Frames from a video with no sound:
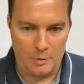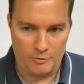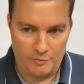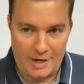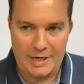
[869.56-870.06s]

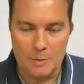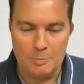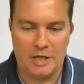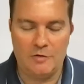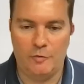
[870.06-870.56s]
providing a
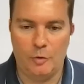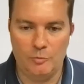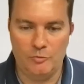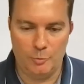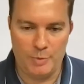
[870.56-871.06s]

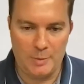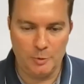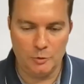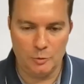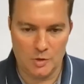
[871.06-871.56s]
platform for
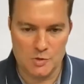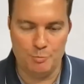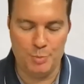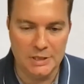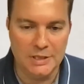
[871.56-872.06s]
people who want to
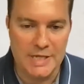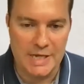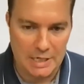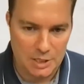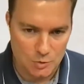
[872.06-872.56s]
build the
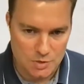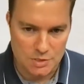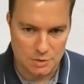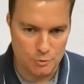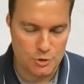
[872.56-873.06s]
end user
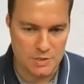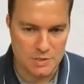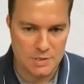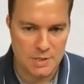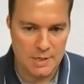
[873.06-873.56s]

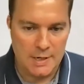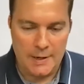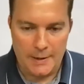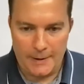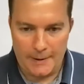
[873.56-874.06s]
solutions.
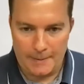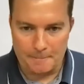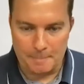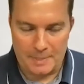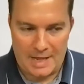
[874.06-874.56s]

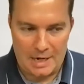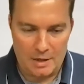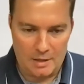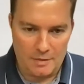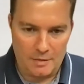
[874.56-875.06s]
And